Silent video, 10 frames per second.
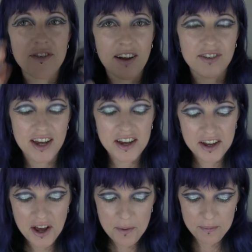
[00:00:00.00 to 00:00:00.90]
around it,
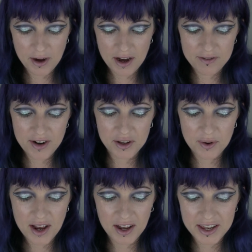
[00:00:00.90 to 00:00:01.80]
but I really
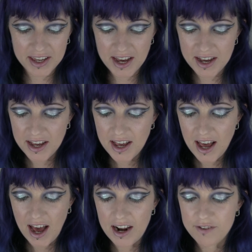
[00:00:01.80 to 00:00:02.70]
quite like it.
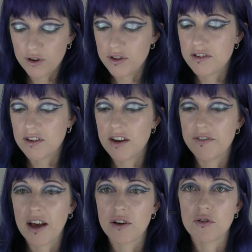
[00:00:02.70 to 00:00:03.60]
And I've got this kind
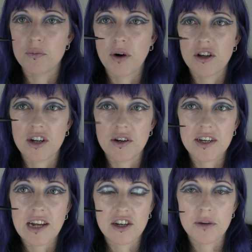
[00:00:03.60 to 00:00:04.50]
of angled brush. Now I
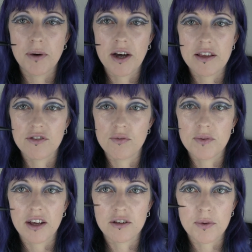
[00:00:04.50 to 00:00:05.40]
did actually buy this from
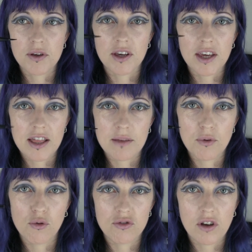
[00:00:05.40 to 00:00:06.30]
NYX, but you can get them
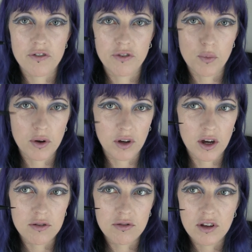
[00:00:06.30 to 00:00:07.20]
also from
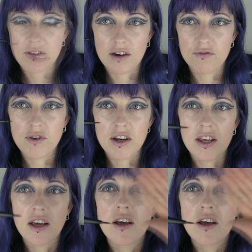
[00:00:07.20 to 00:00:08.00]
Wilko's. This kind of really